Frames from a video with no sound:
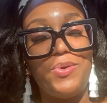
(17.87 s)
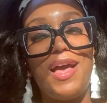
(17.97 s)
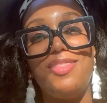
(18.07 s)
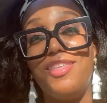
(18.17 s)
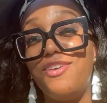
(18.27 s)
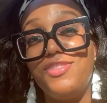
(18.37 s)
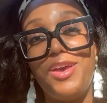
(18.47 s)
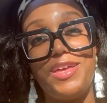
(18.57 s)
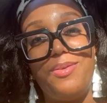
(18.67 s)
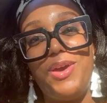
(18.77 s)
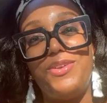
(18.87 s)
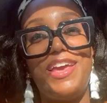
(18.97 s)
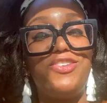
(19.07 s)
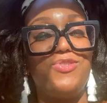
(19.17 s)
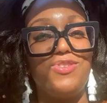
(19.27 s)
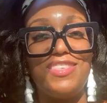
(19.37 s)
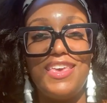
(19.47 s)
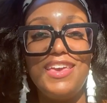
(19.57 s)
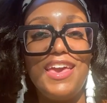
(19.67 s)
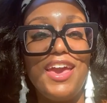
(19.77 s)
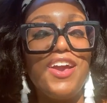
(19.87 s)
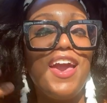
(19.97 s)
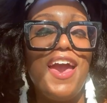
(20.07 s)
I love talking about natural skincare,